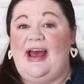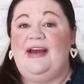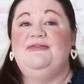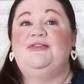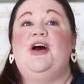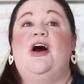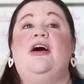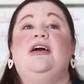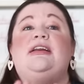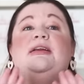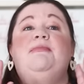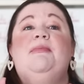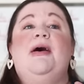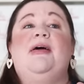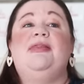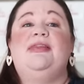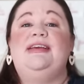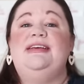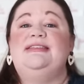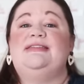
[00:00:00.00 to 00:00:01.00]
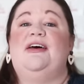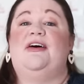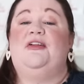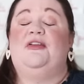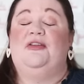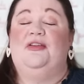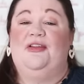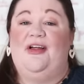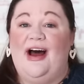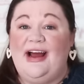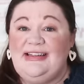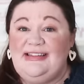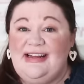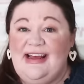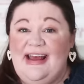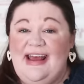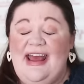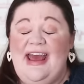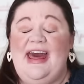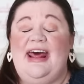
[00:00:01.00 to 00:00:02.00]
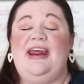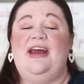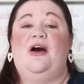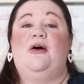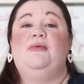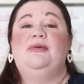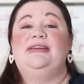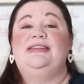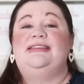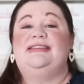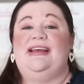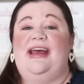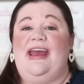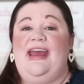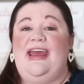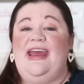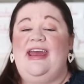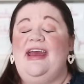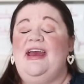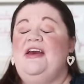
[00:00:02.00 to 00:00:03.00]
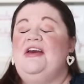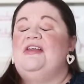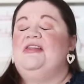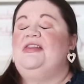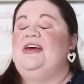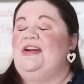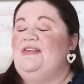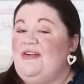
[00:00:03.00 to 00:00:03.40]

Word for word: I've talked about these a lot, and I always say that